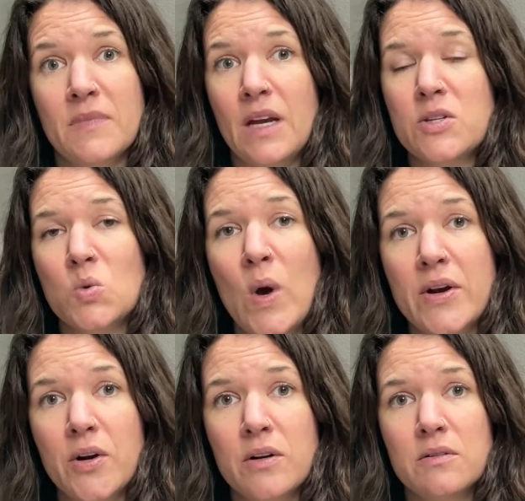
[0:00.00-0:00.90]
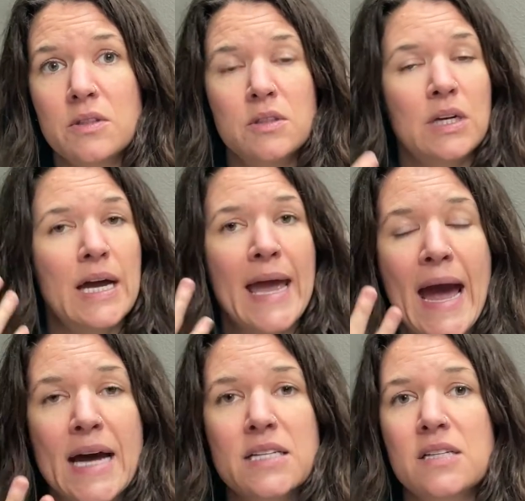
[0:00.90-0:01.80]
a sweater, a
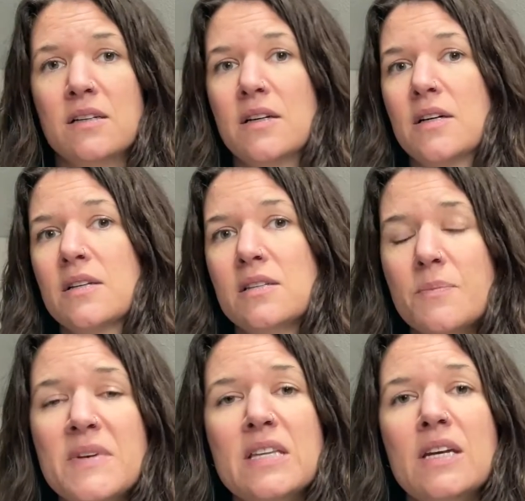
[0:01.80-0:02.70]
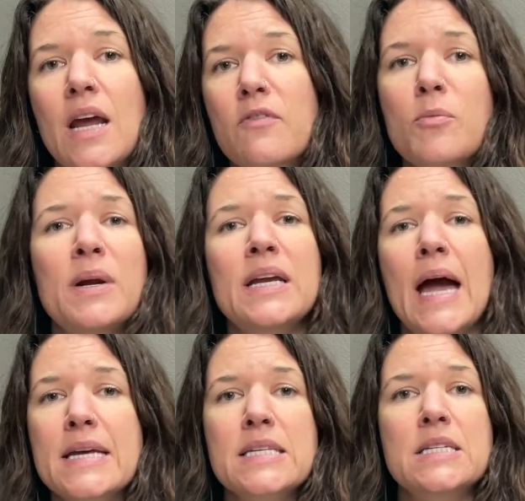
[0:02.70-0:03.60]
hat, something that everybody
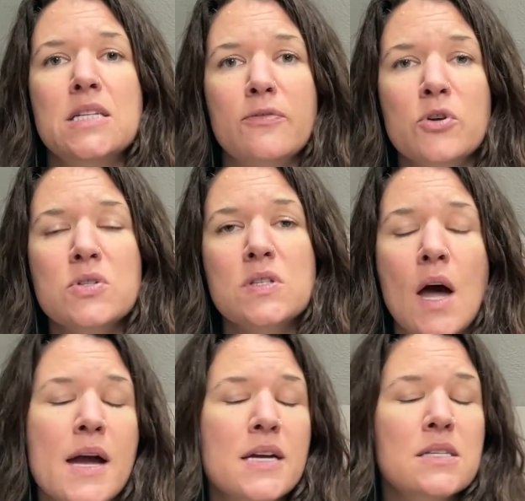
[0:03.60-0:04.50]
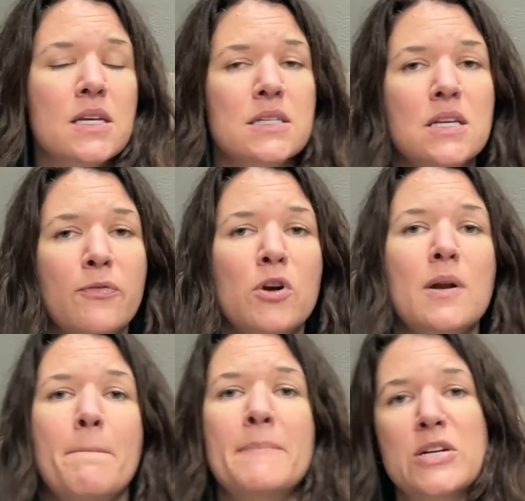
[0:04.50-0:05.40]
has a different size, different
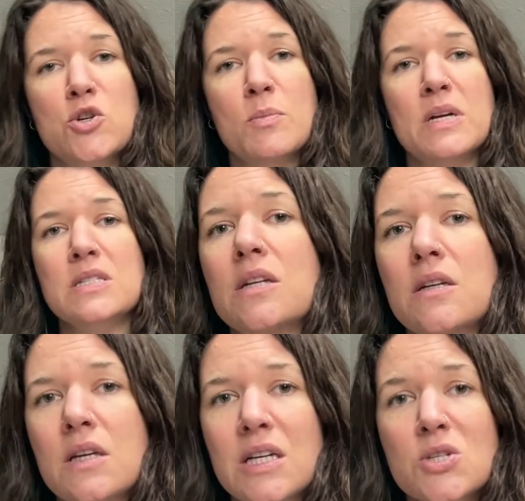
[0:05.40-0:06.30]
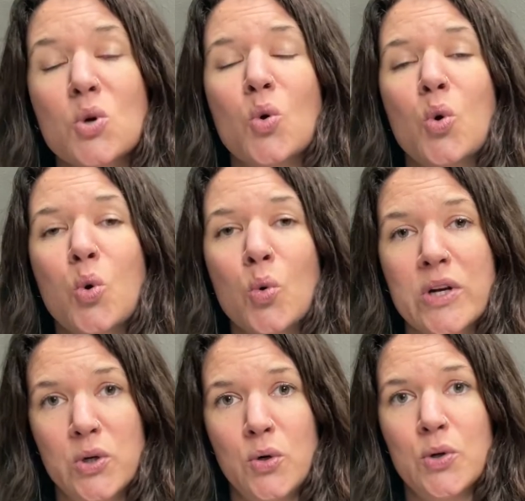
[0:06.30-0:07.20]
measurement, and it is
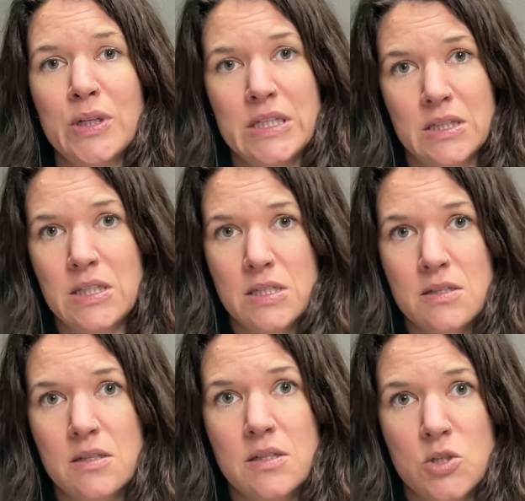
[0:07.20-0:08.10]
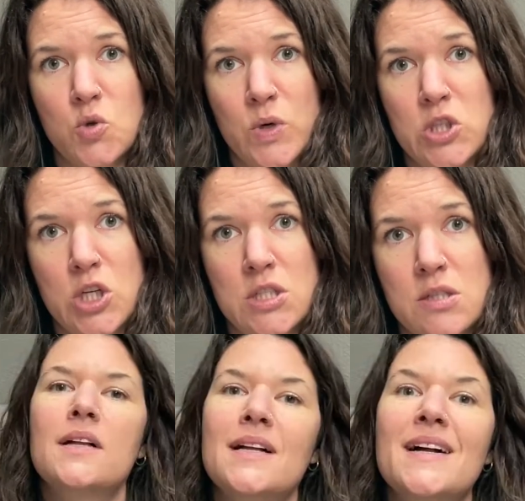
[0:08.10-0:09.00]
critical in these
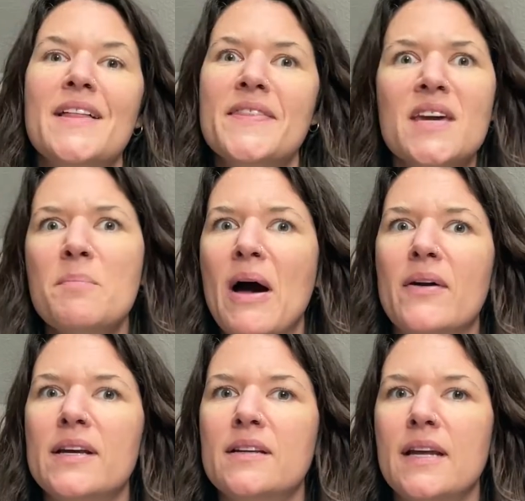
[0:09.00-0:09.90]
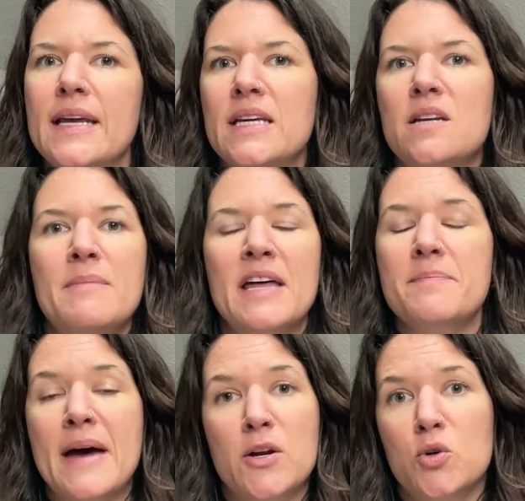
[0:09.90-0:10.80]
situations. Think about it in
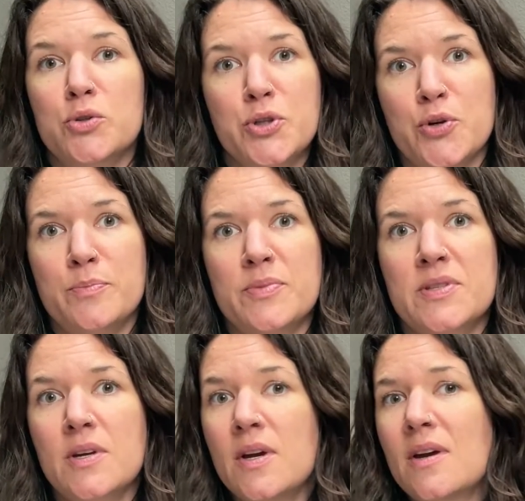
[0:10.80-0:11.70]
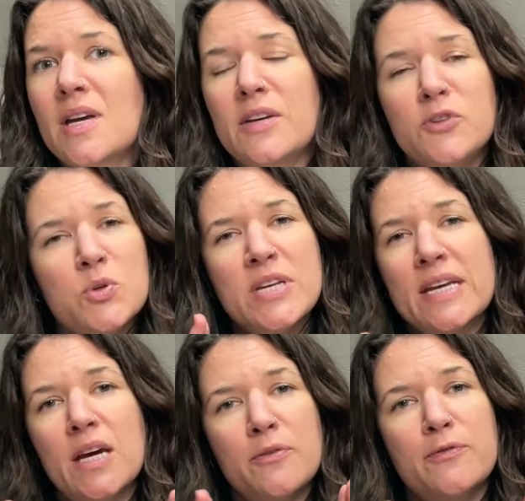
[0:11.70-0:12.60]
mathematical terms. If you
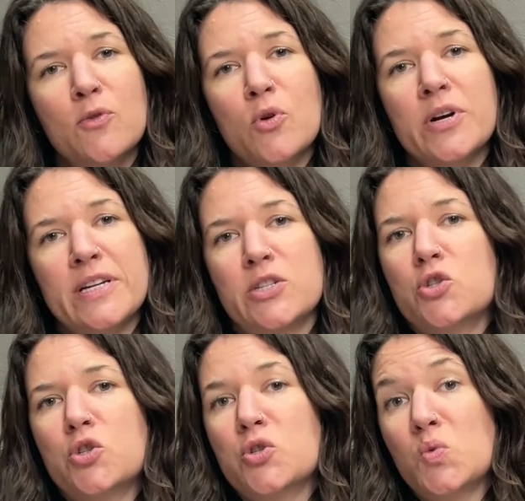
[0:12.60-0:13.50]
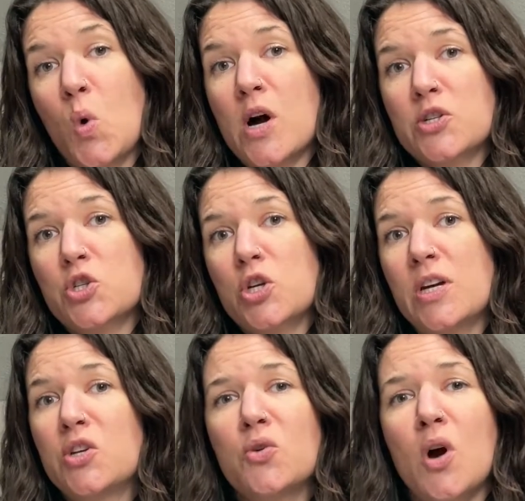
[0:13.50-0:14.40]
take a 4-inch swatch
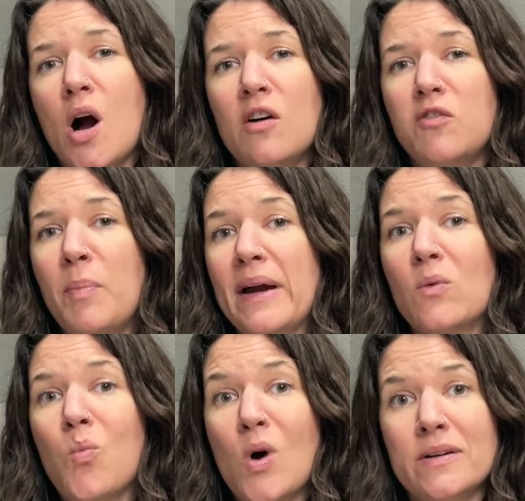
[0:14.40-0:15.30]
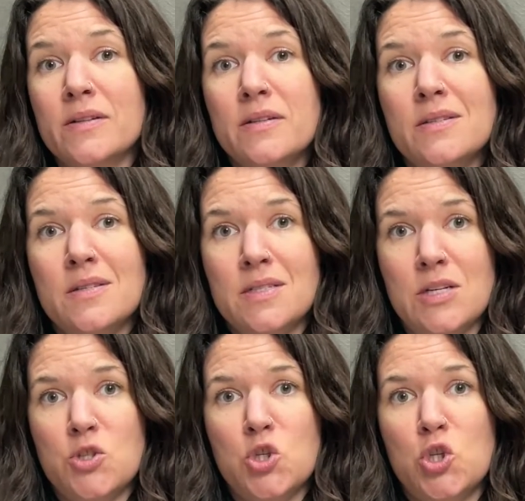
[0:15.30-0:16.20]
and you're off by 1
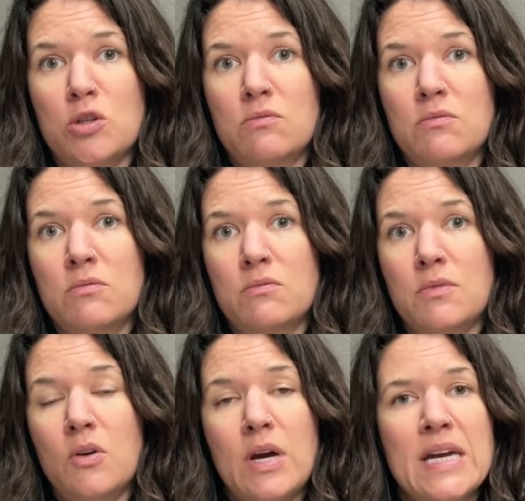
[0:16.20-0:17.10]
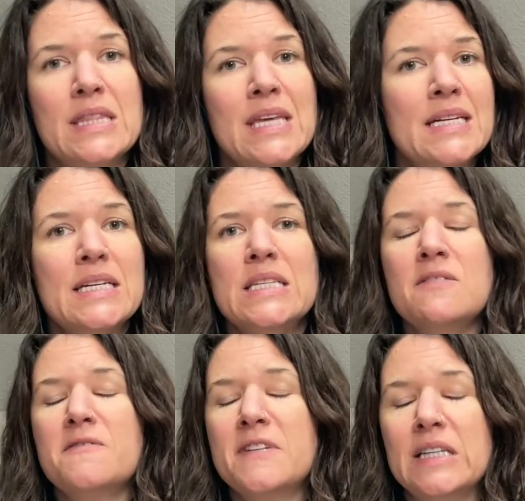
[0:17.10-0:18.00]
stitch, okay, that
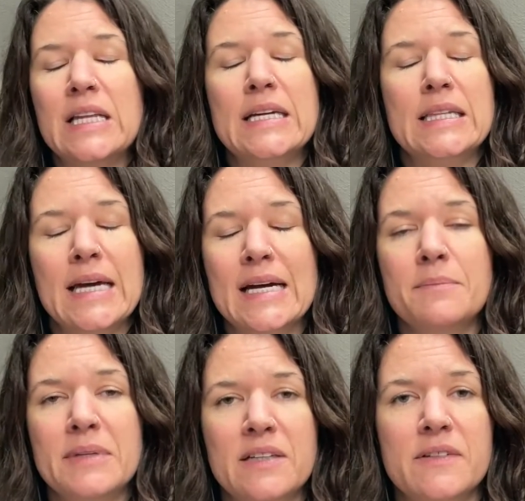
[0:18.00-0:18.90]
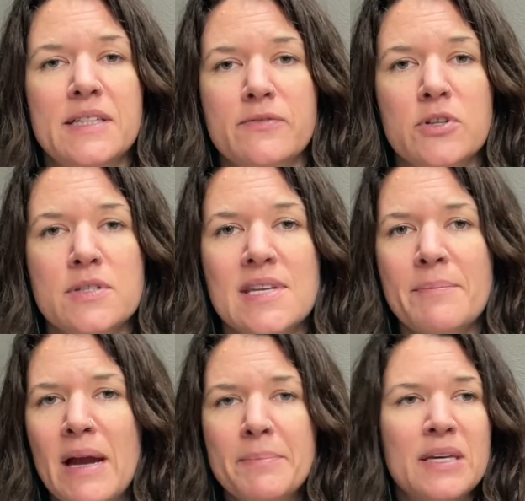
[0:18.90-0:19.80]
doesn't feel like that big of a difference. That
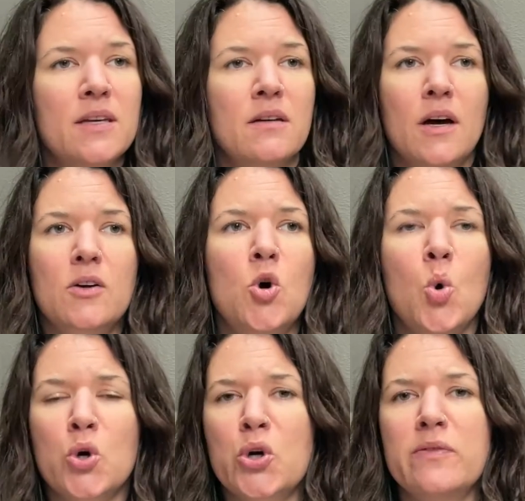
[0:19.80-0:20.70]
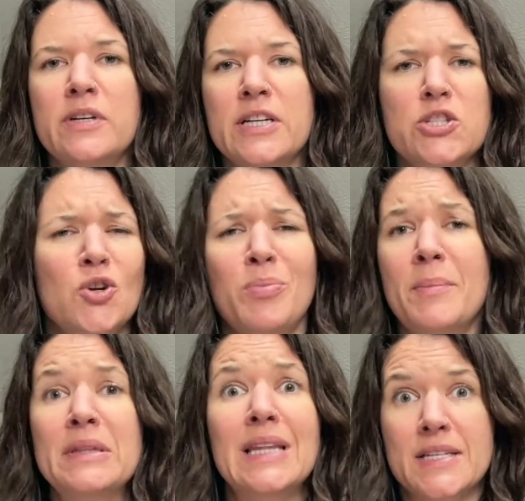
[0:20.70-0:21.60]
might be 1/4 of an inch or
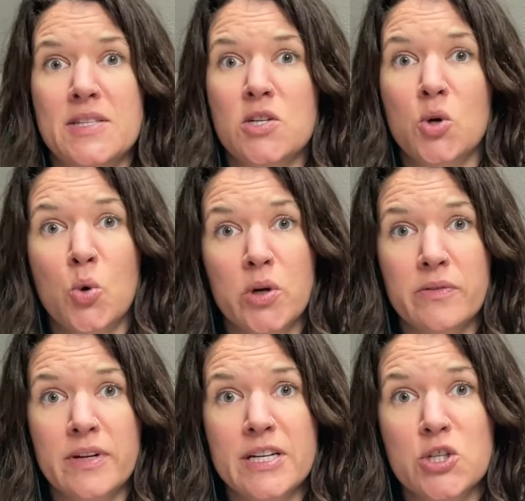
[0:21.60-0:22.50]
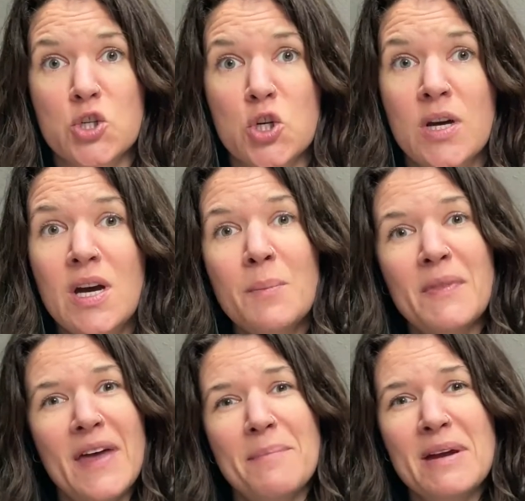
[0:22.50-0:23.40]
probably less than 1/4 of an inch, but
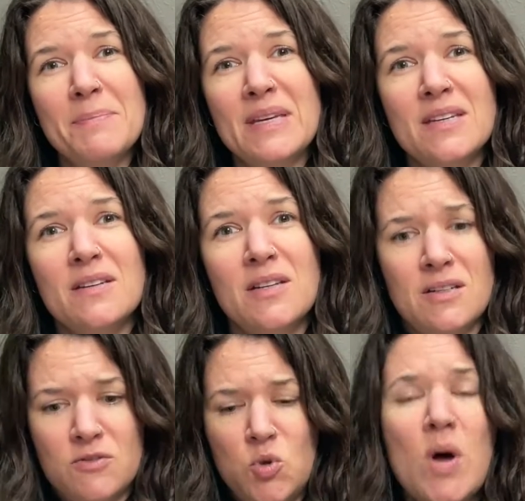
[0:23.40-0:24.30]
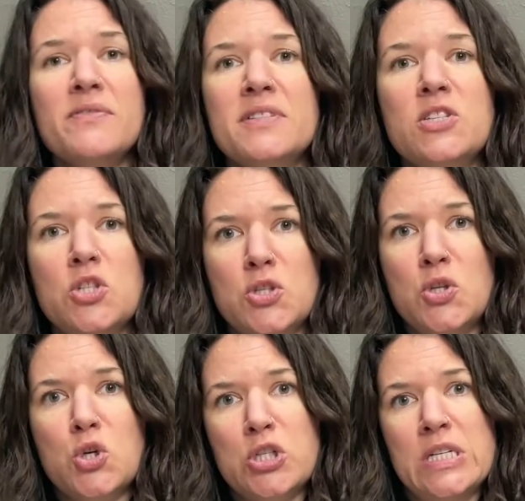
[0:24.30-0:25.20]
that might be 12 stitches,
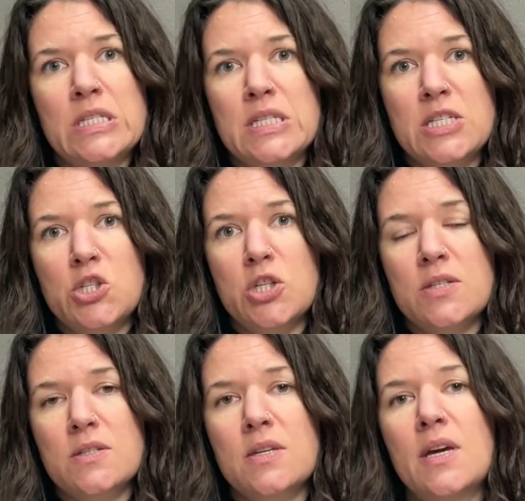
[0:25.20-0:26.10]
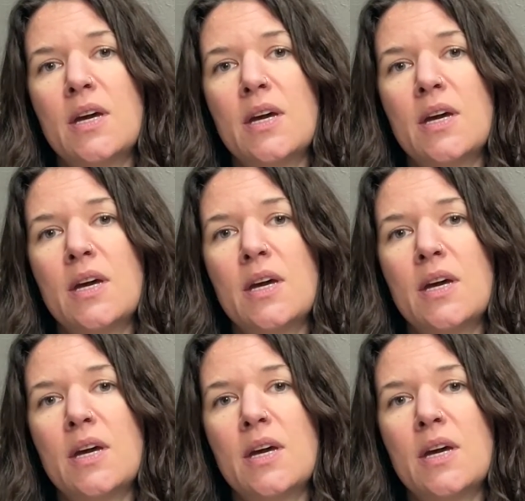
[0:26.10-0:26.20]
13 stitches.